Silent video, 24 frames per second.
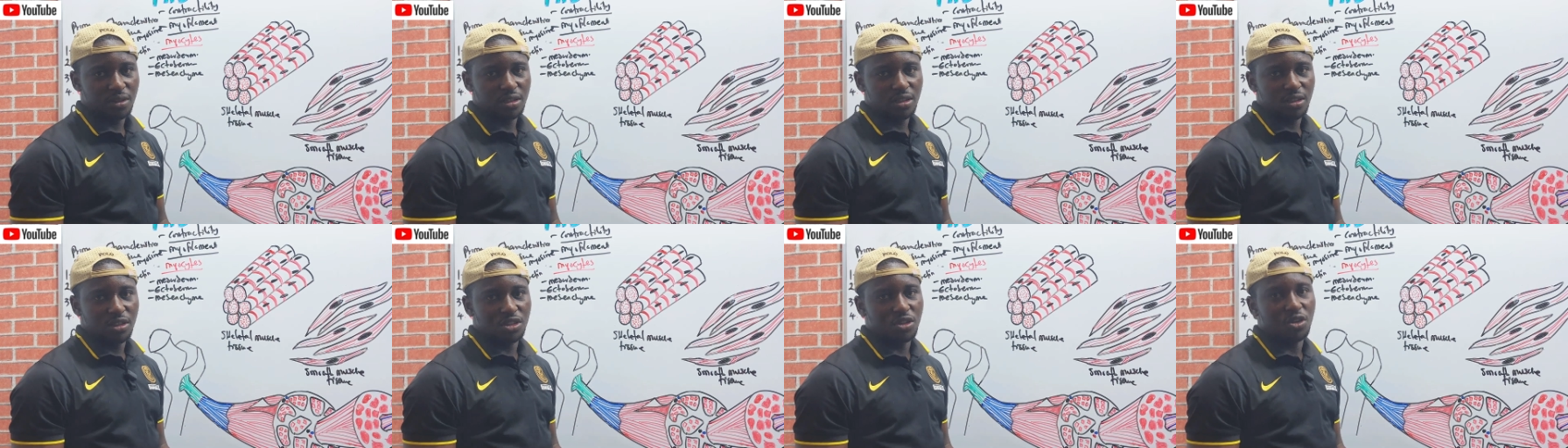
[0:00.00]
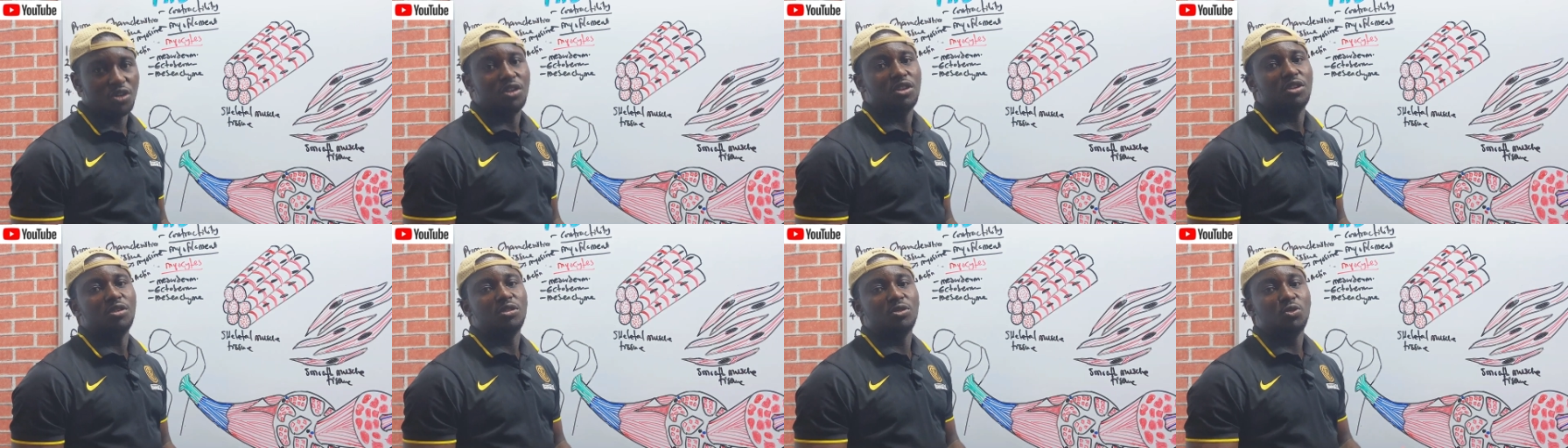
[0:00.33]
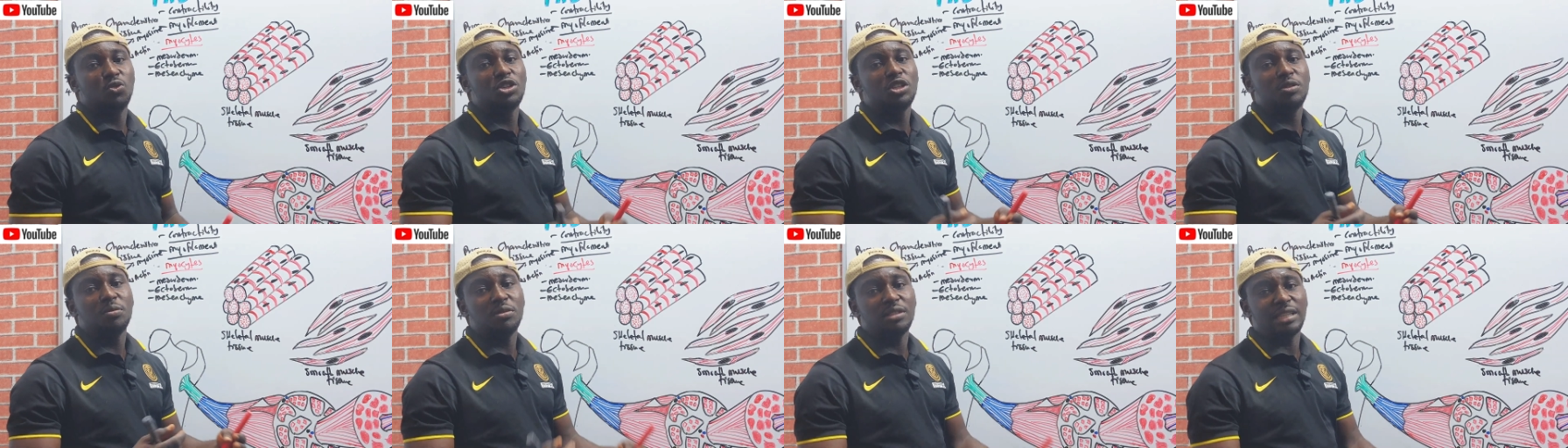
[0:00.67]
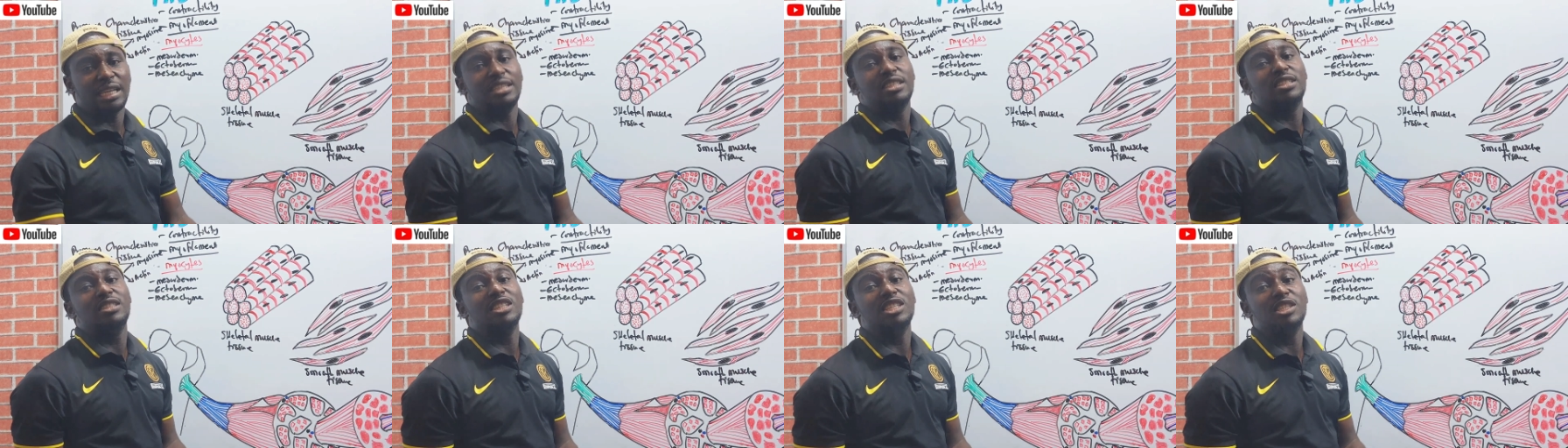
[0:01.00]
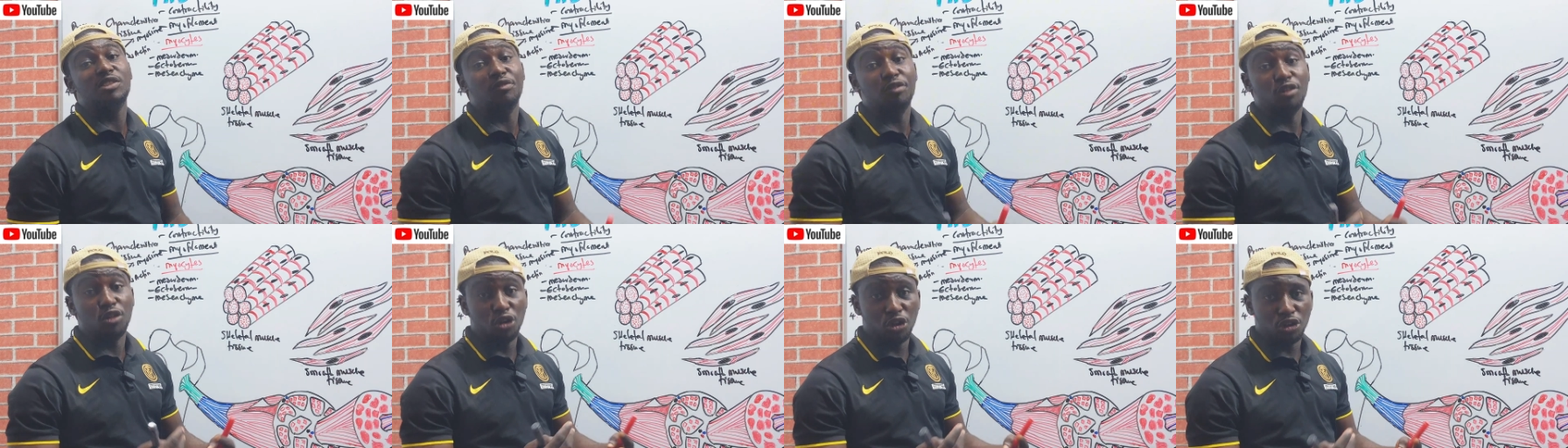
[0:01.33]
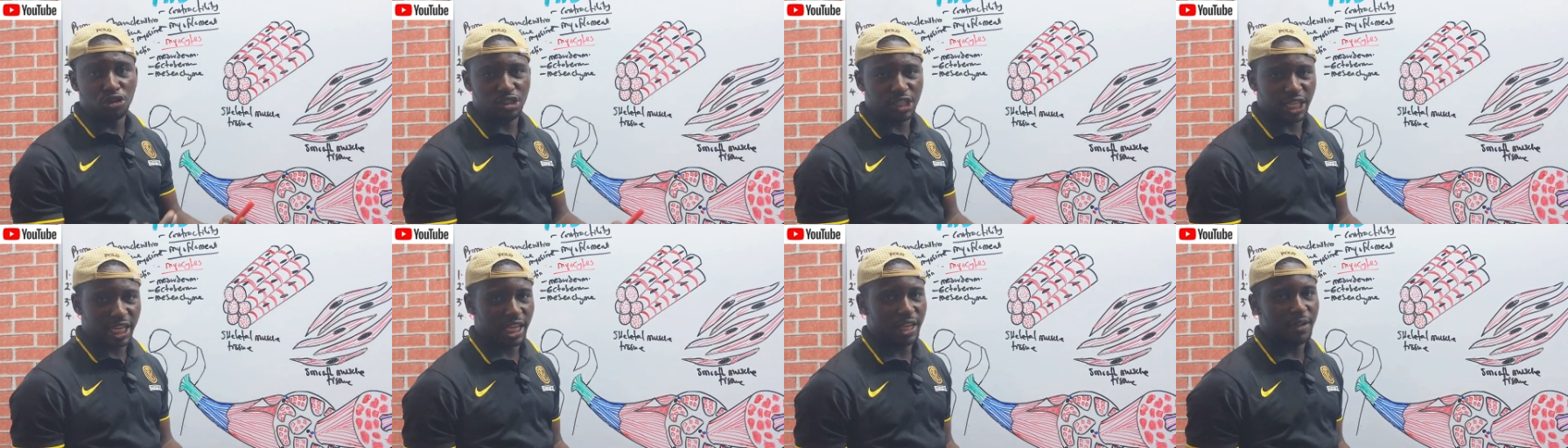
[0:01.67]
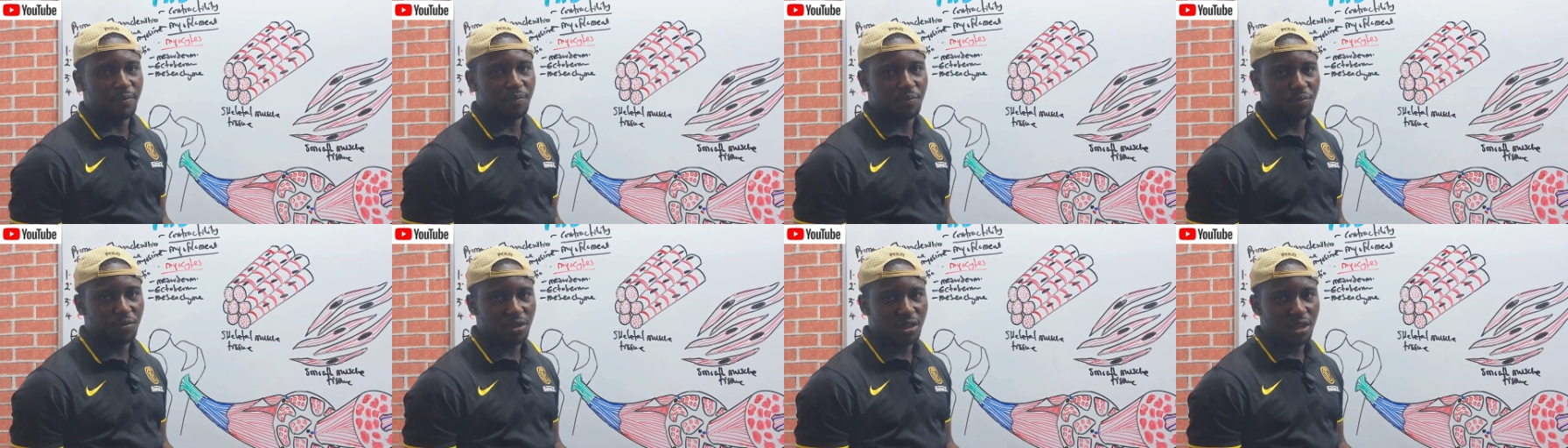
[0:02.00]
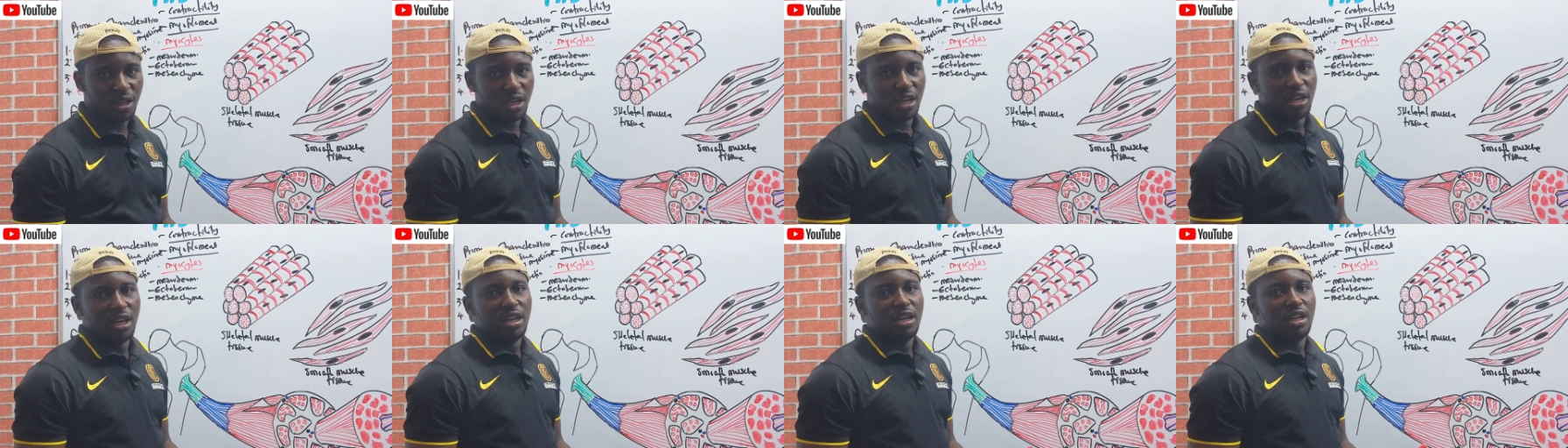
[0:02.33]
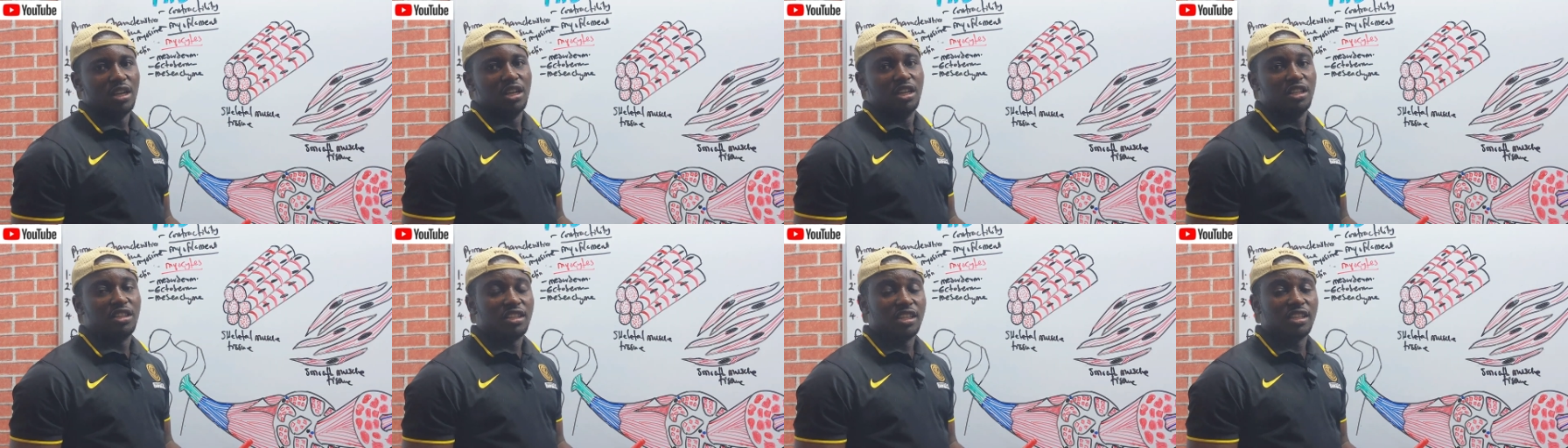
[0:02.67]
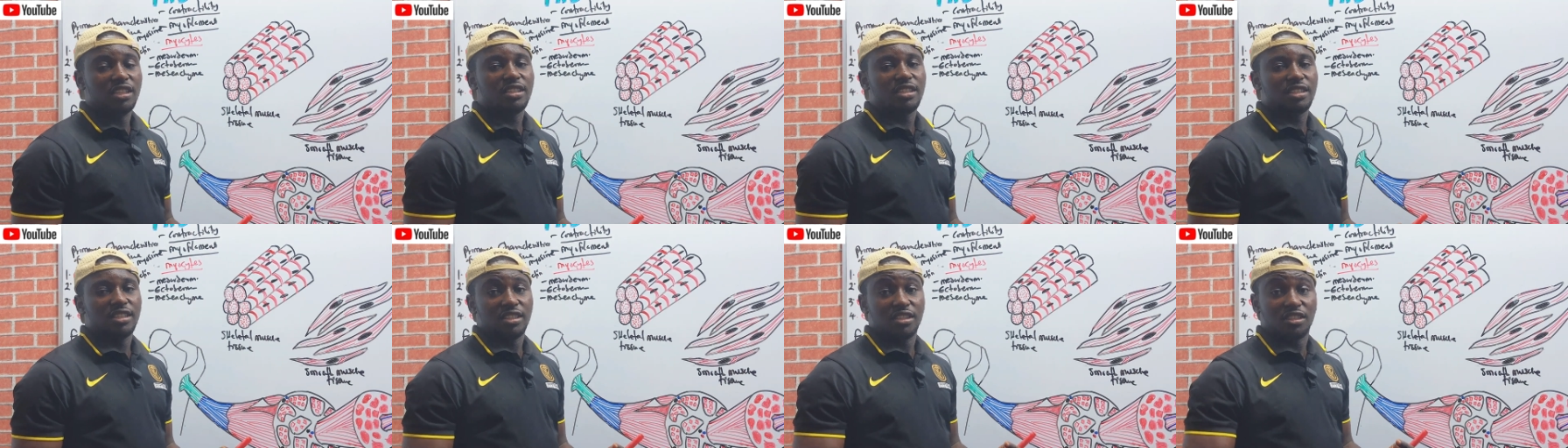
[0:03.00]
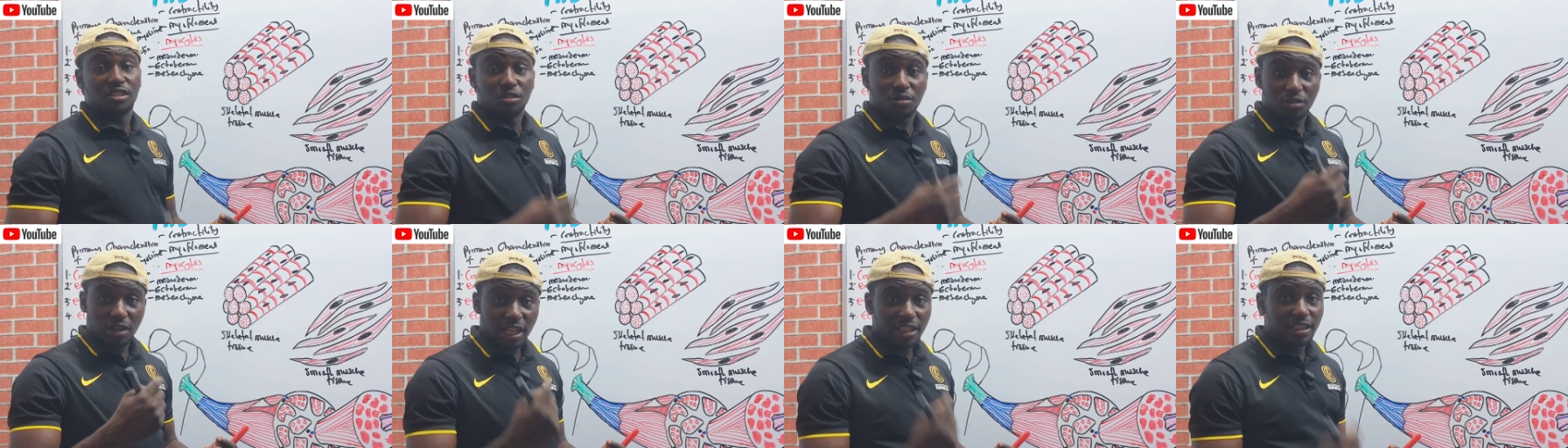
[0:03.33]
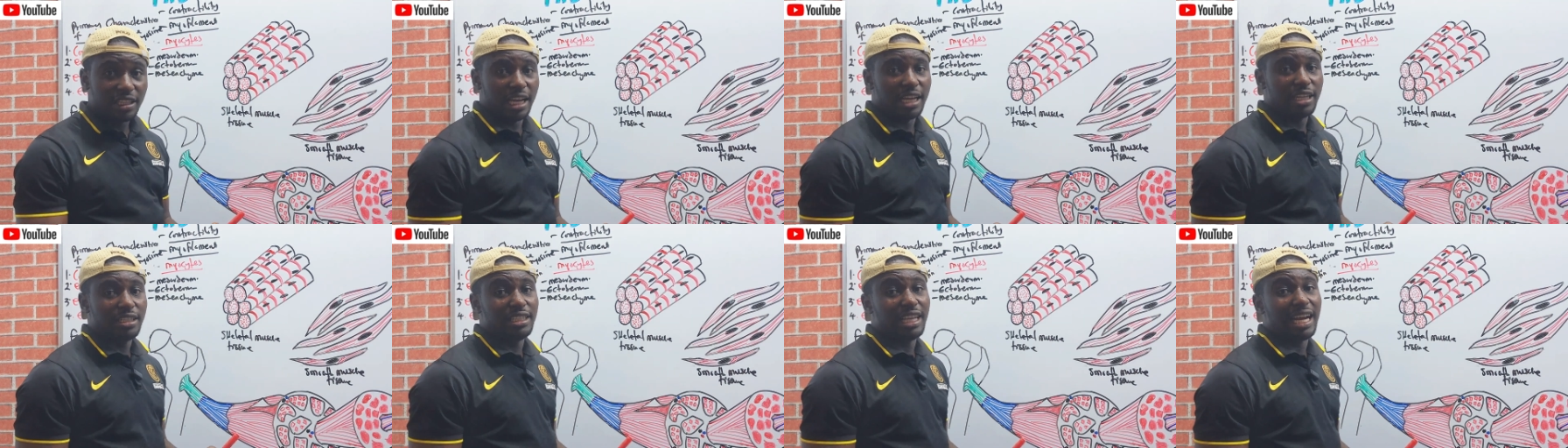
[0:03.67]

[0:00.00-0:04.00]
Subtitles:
So, which means that it is voluntary. It is striated.